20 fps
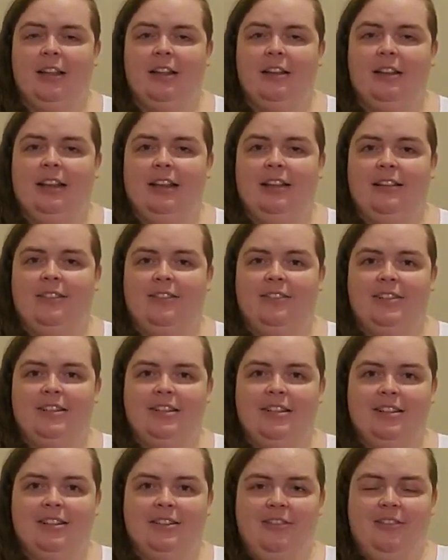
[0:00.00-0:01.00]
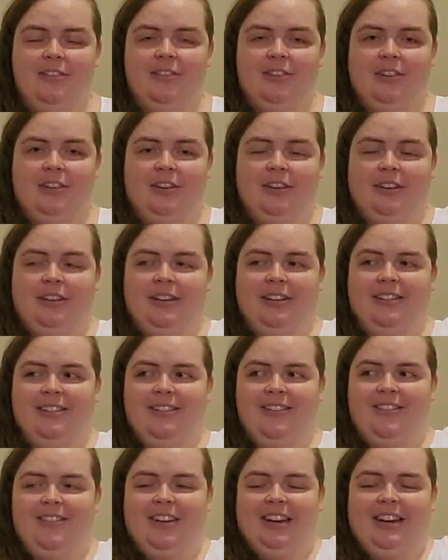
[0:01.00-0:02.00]
left, ring,
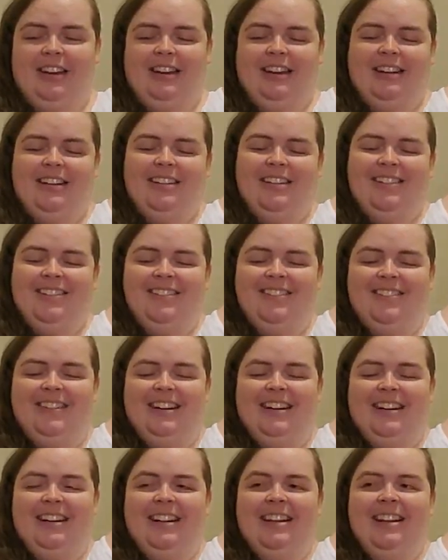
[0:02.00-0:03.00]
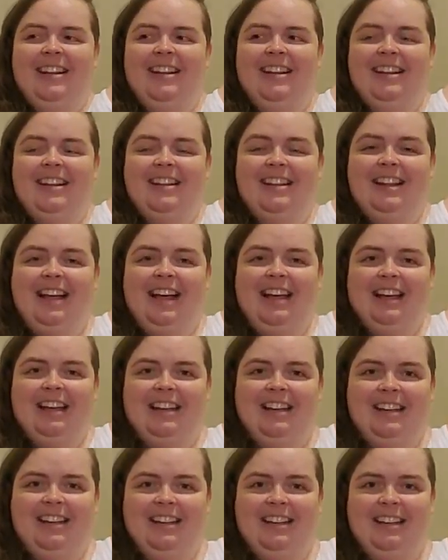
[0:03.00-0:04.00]
ring, ring, clack,
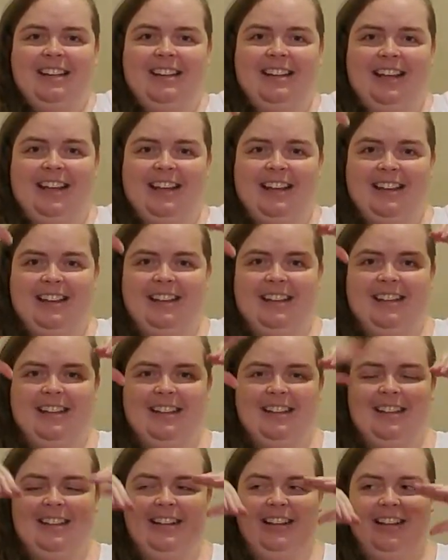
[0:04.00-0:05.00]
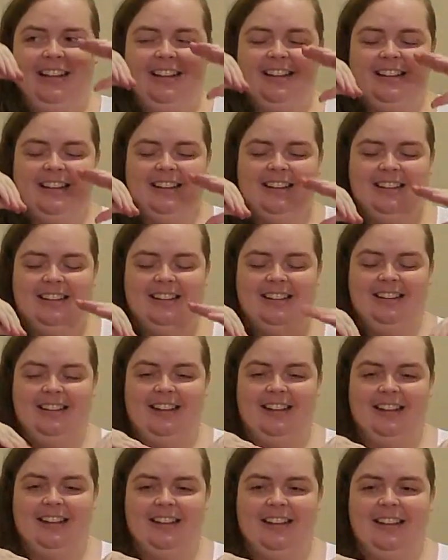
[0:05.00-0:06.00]
clack, clack,
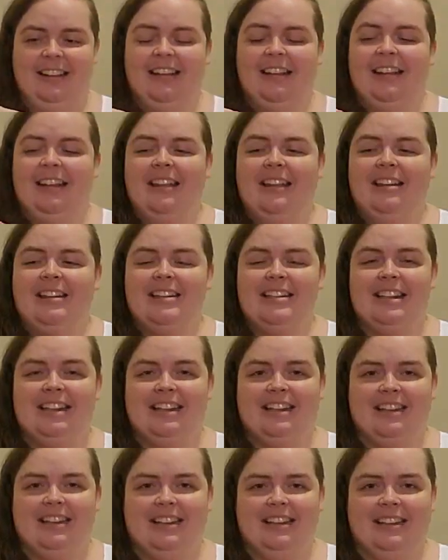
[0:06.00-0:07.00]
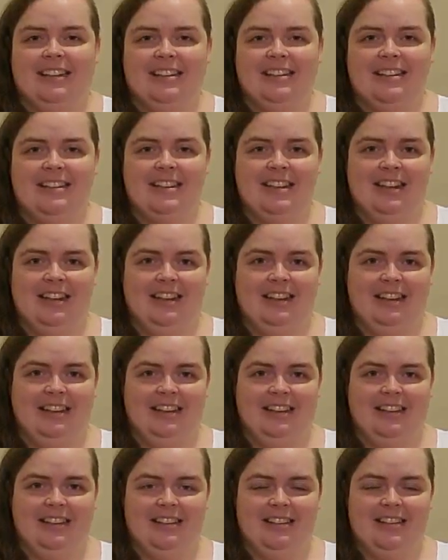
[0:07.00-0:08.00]
clack, tick, tick,
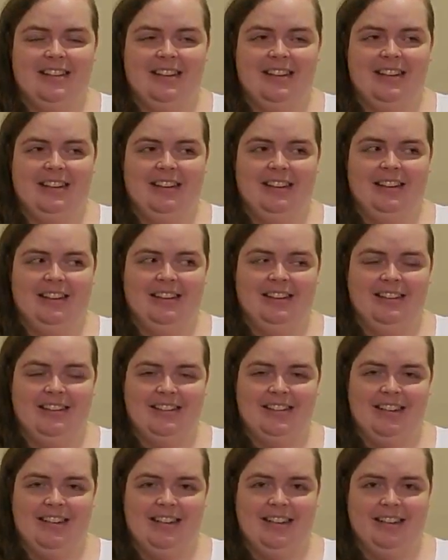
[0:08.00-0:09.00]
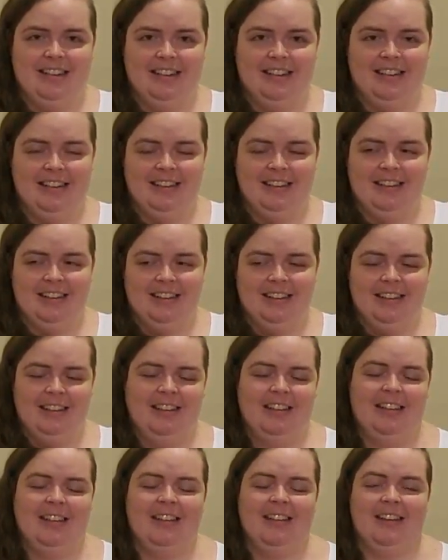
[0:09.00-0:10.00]
tick, tick.
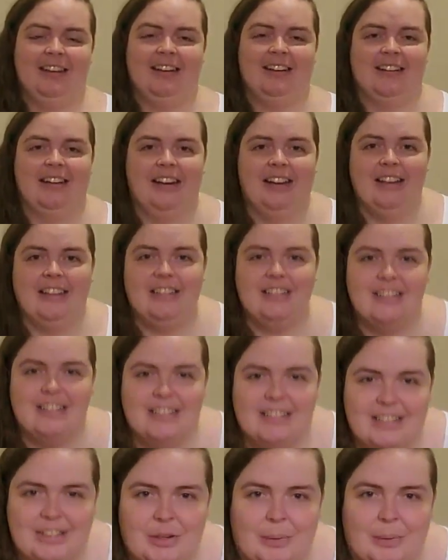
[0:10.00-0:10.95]
All right,